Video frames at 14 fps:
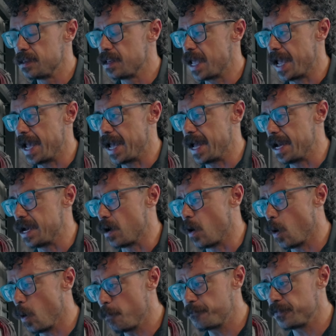and
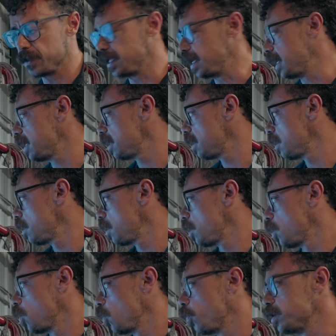hopefully
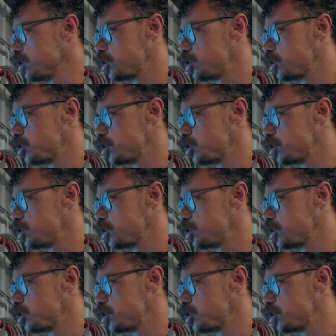we